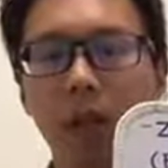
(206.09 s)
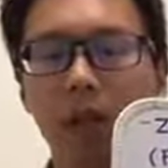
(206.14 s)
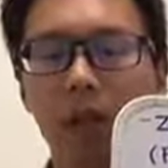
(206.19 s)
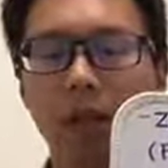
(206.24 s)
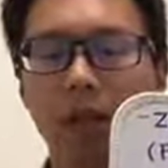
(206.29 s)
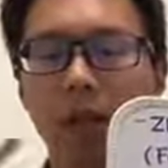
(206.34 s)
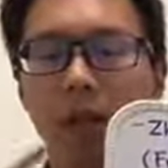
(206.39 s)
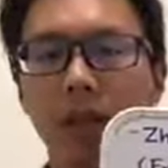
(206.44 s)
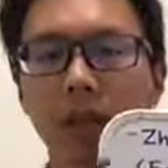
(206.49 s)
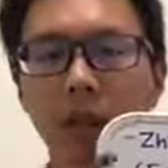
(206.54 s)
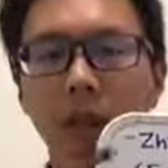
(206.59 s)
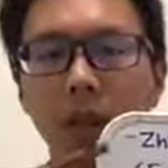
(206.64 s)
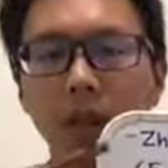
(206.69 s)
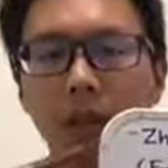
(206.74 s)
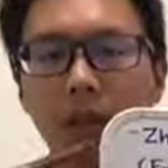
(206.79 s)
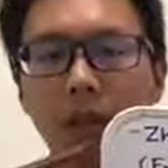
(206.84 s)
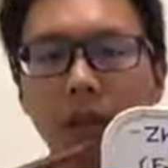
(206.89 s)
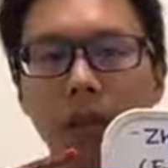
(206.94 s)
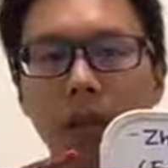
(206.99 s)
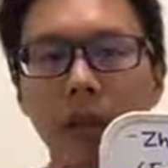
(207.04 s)

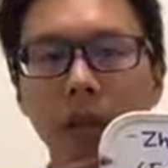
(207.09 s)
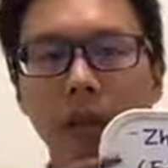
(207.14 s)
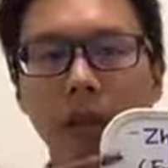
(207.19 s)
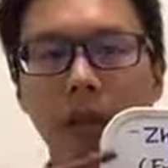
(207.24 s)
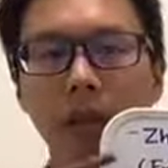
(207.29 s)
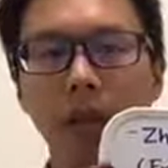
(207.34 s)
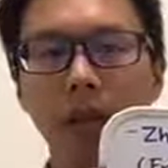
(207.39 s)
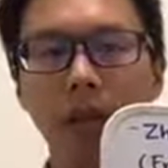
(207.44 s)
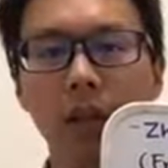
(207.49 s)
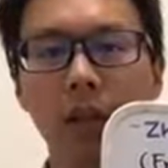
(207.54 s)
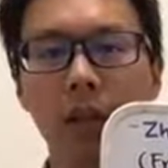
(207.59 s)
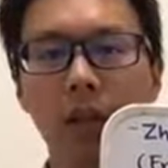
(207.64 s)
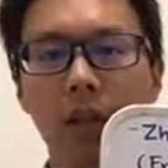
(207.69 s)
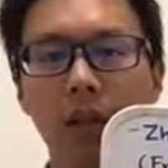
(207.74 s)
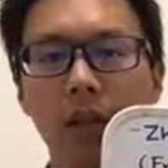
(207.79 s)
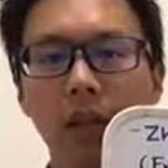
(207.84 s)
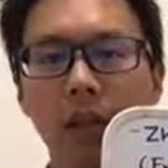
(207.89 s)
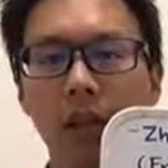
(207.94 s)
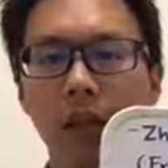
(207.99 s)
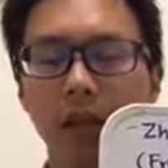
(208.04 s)
So these are
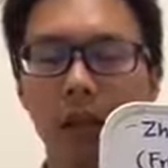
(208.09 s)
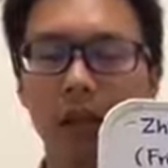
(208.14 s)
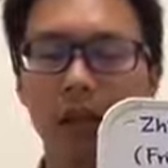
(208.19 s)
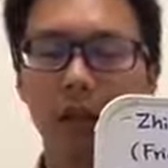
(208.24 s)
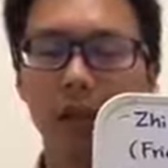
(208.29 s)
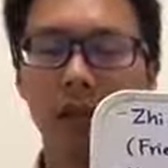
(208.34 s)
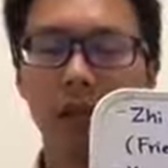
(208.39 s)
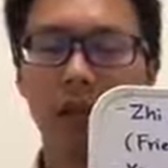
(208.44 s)
not like,